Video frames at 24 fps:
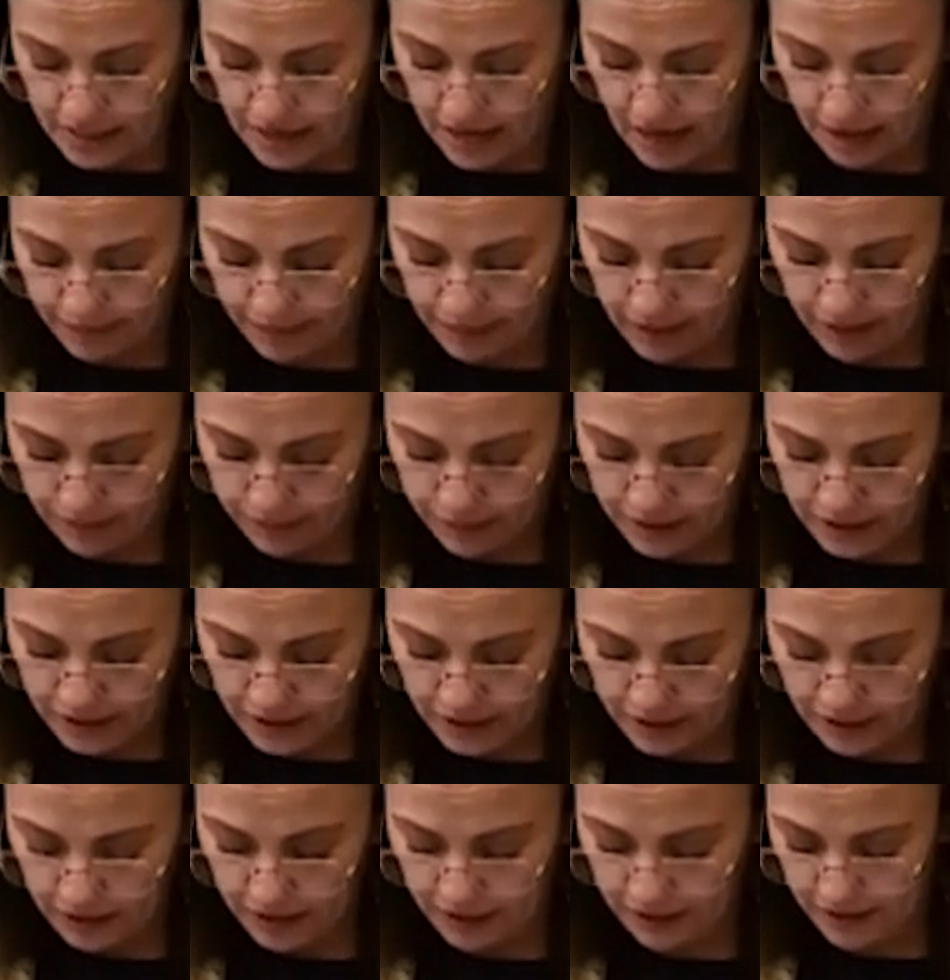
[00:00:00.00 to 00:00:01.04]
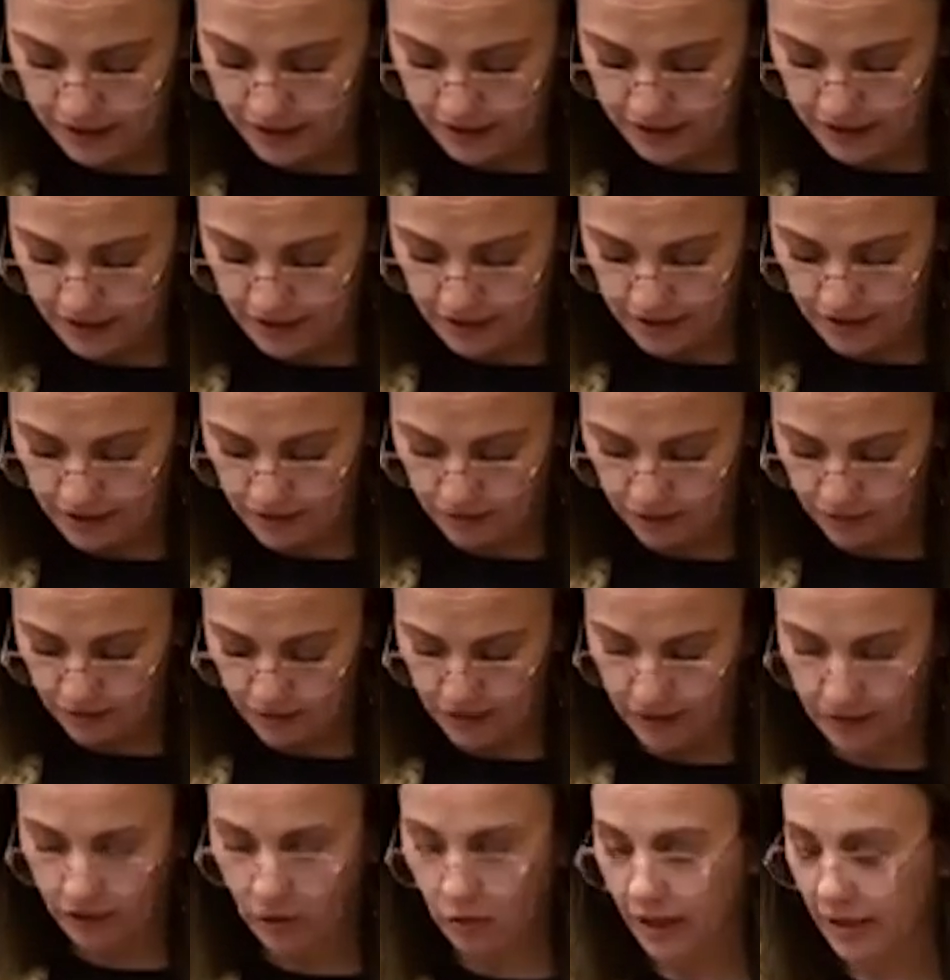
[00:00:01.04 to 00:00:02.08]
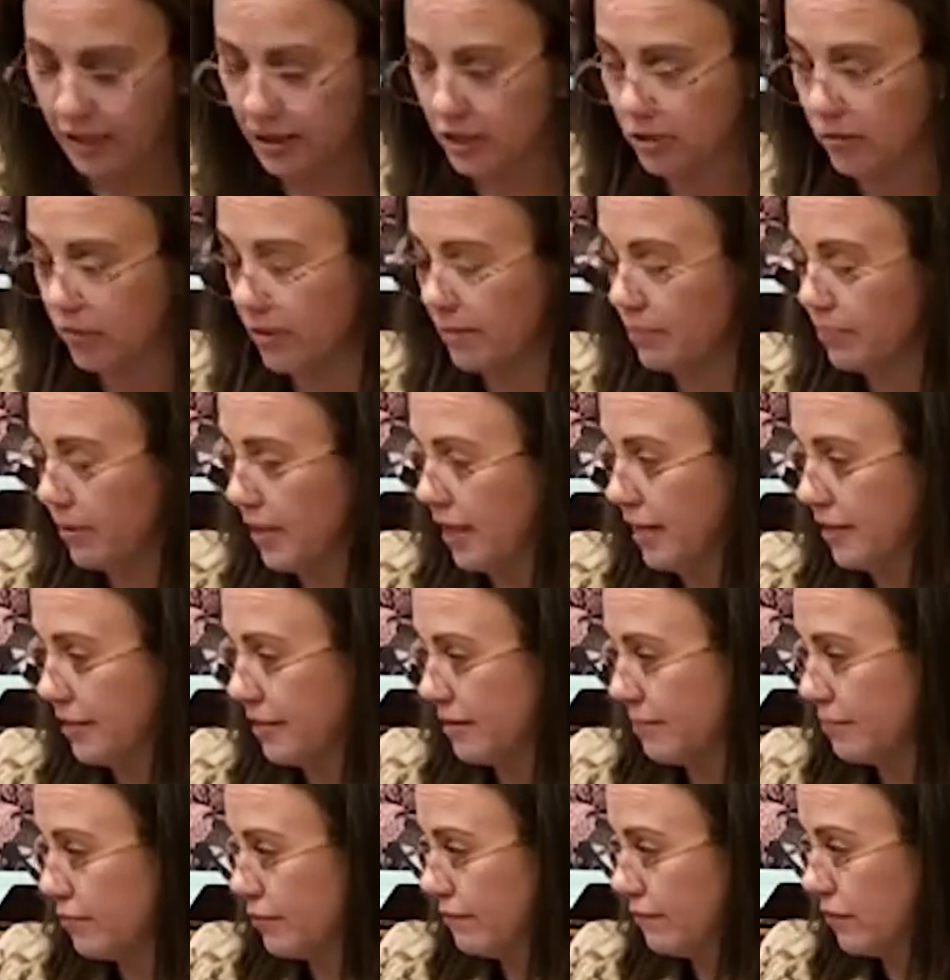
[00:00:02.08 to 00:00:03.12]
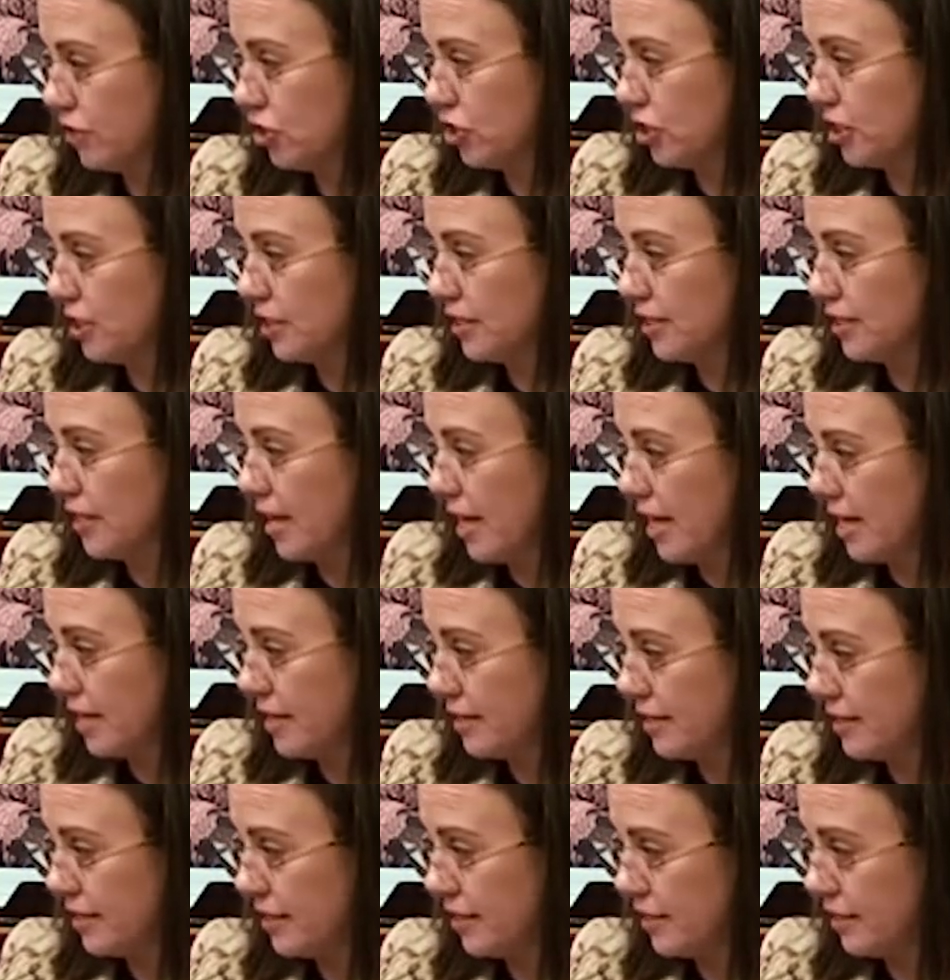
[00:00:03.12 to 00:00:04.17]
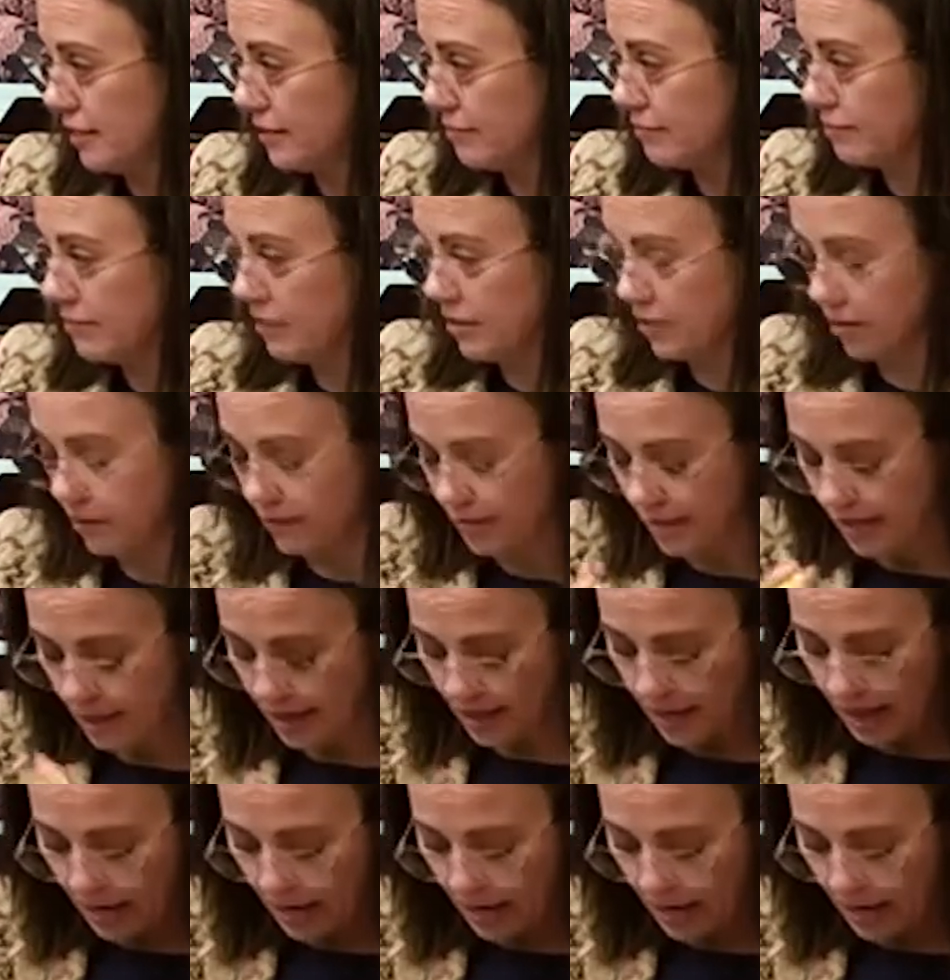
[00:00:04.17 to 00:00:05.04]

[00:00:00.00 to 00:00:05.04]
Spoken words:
in particular what equate to a blunt provision and a